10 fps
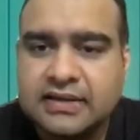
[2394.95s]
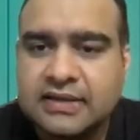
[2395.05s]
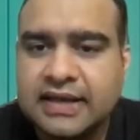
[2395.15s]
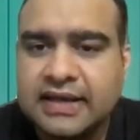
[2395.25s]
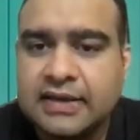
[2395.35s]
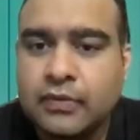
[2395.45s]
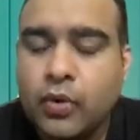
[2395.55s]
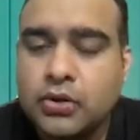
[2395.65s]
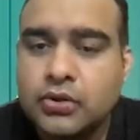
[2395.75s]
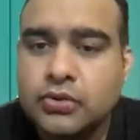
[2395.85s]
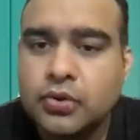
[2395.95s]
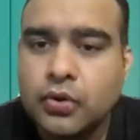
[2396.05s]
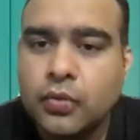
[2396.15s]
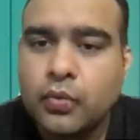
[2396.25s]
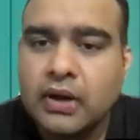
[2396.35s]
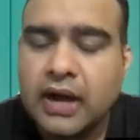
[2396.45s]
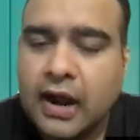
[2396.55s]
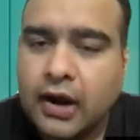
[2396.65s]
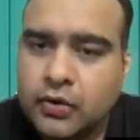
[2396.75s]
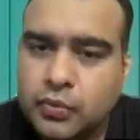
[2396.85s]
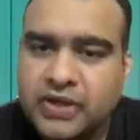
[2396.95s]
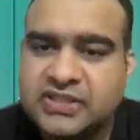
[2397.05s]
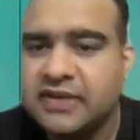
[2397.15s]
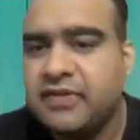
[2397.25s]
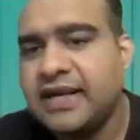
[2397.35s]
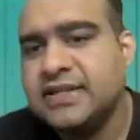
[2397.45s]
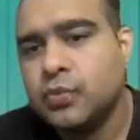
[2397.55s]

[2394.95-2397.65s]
They want to know on which device